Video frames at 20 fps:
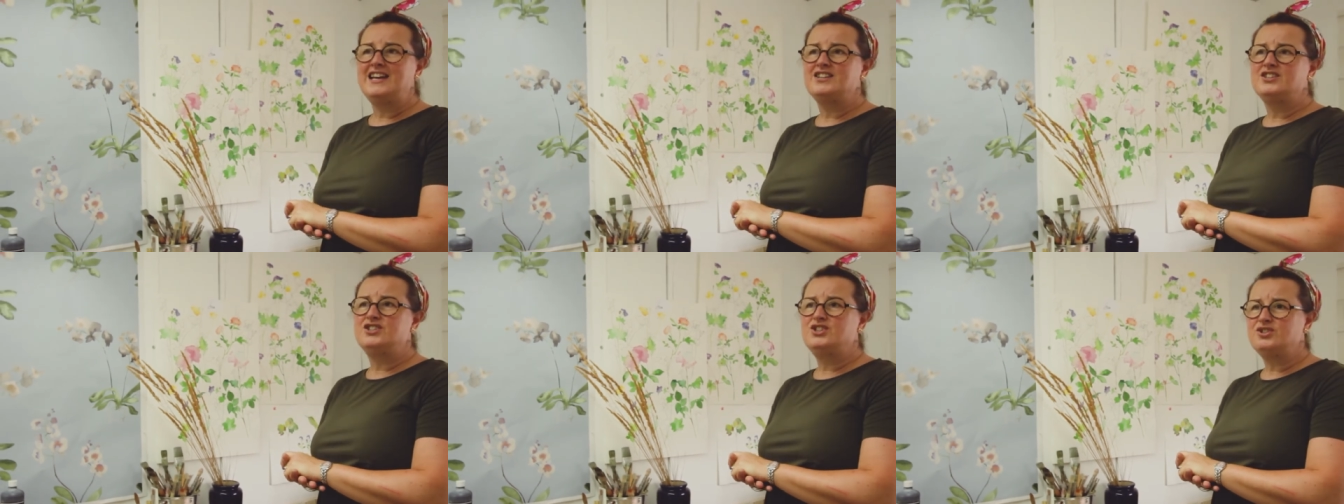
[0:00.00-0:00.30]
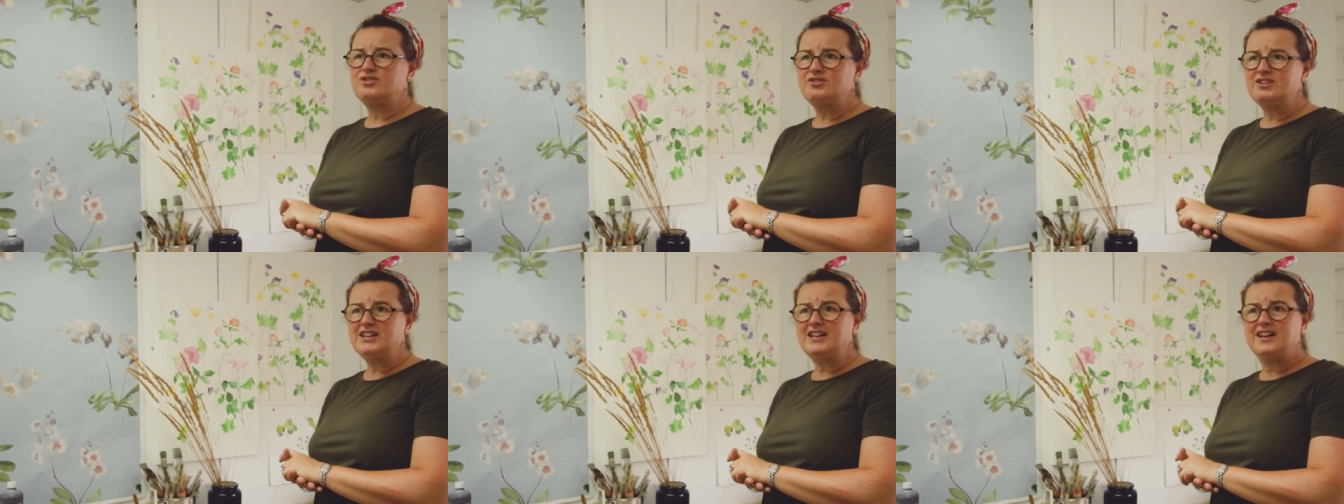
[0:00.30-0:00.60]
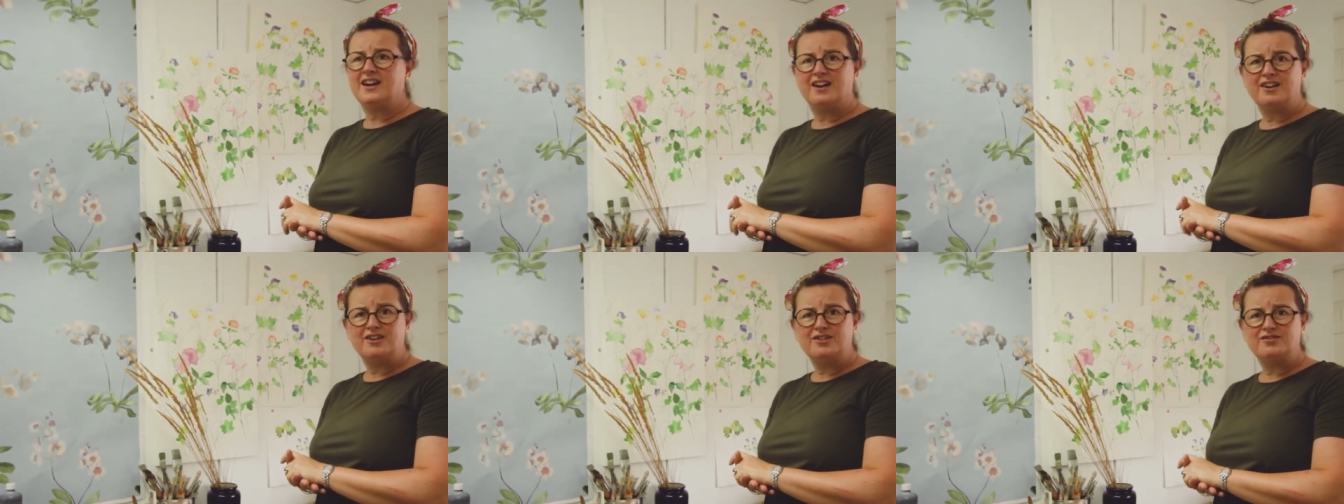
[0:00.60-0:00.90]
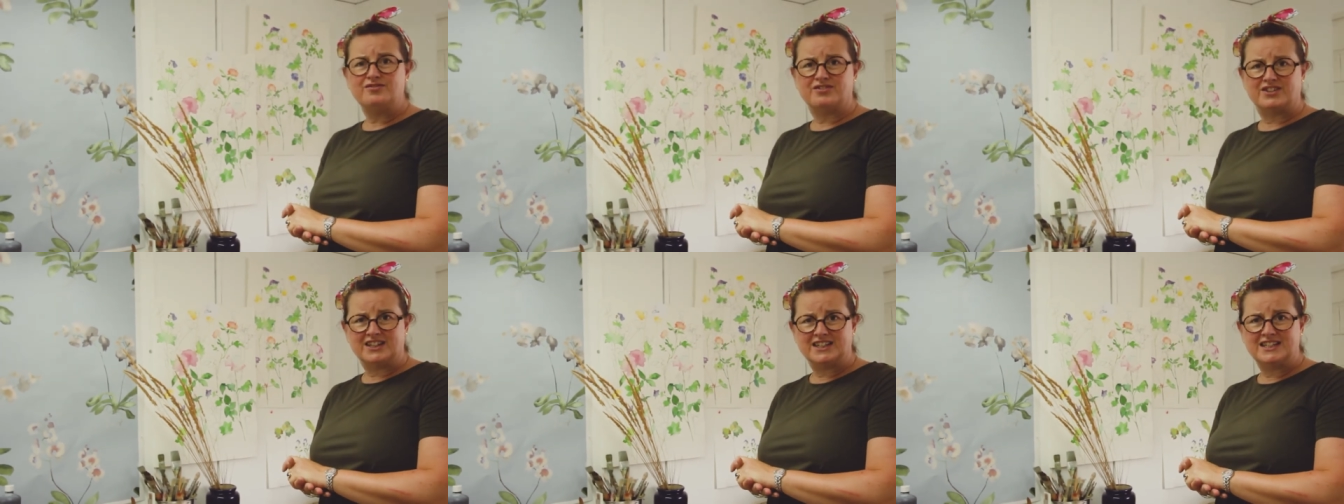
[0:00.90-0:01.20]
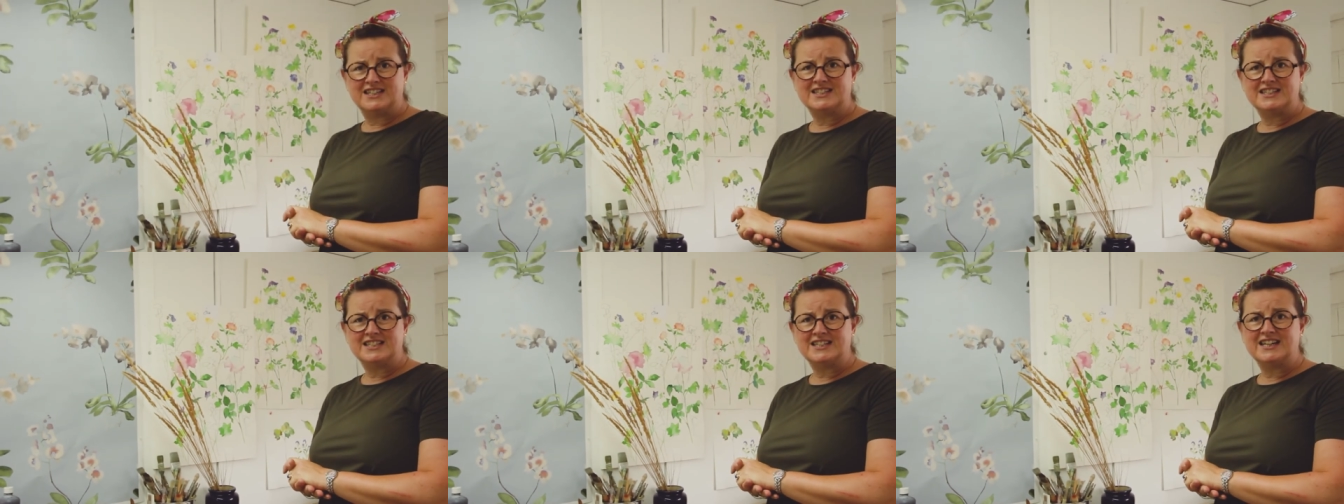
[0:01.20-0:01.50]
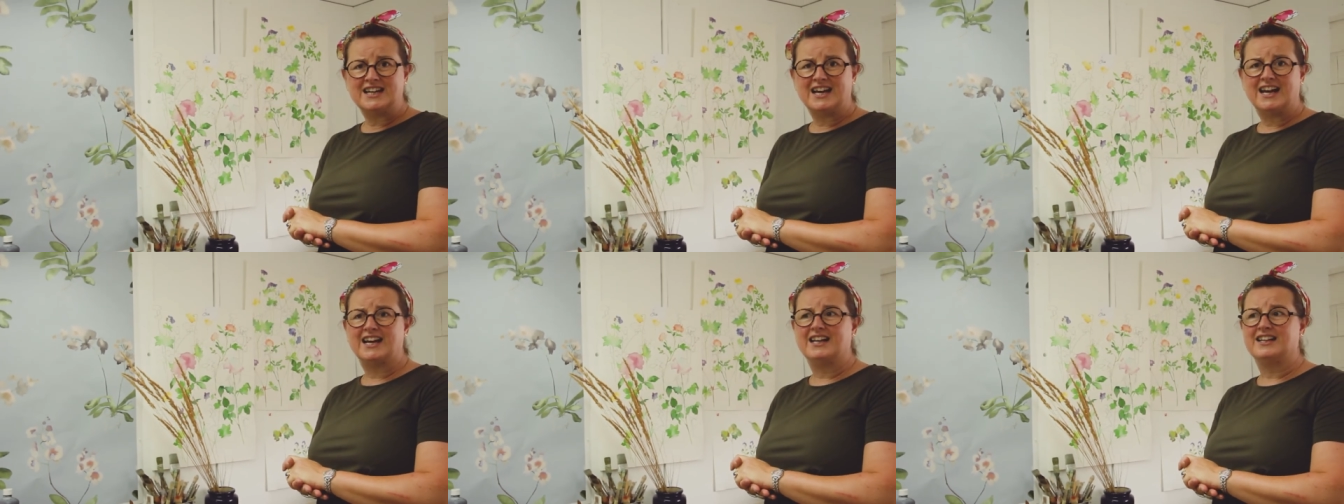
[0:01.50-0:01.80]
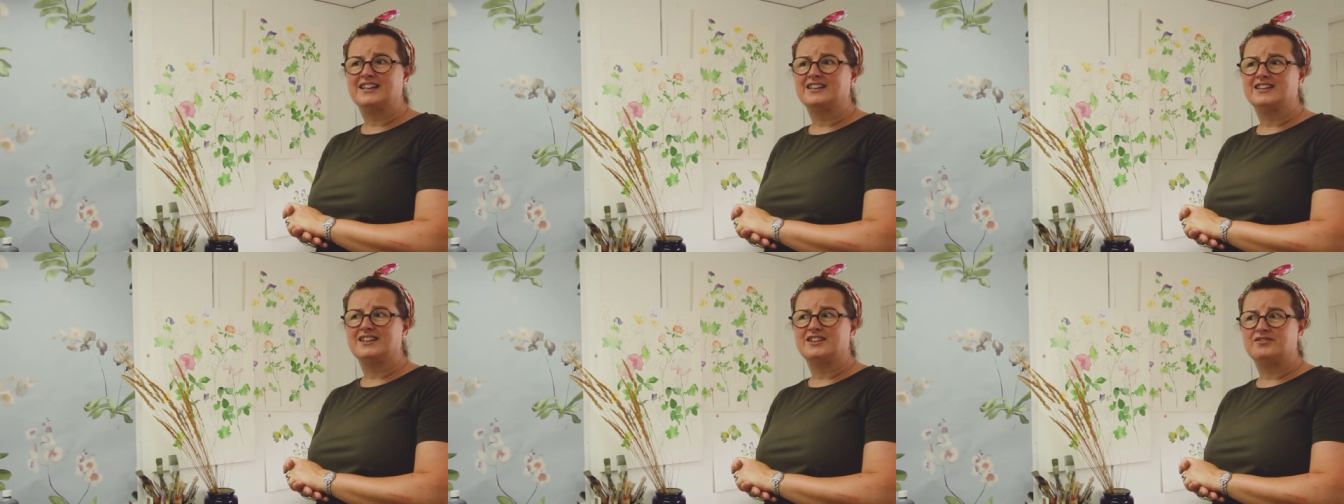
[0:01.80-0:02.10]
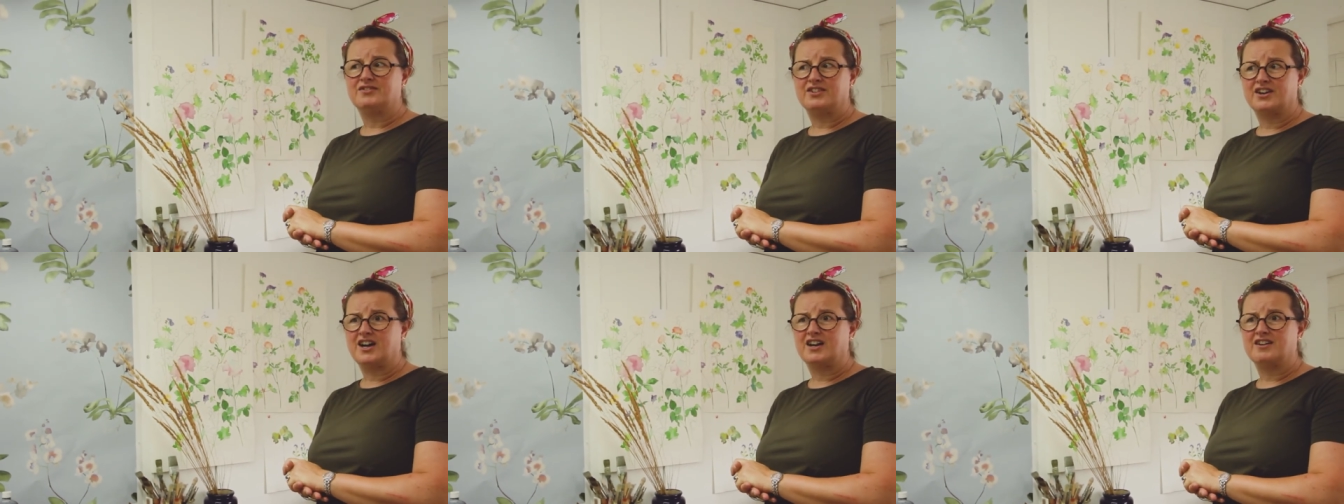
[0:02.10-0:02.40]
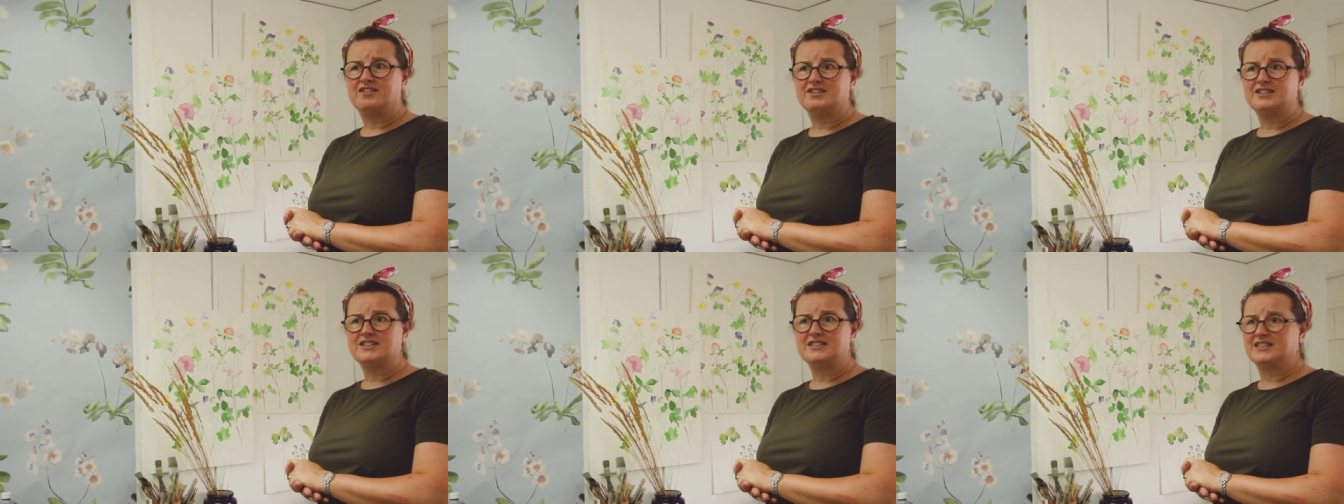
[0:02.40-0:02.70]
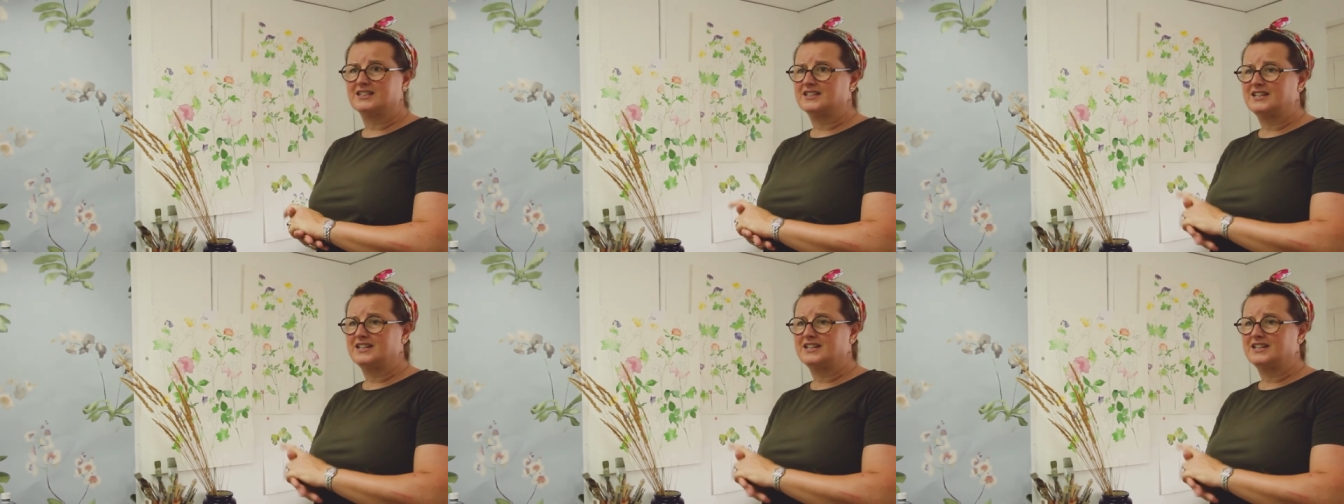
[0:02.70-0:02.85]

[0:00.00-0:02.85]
During COVID and the virus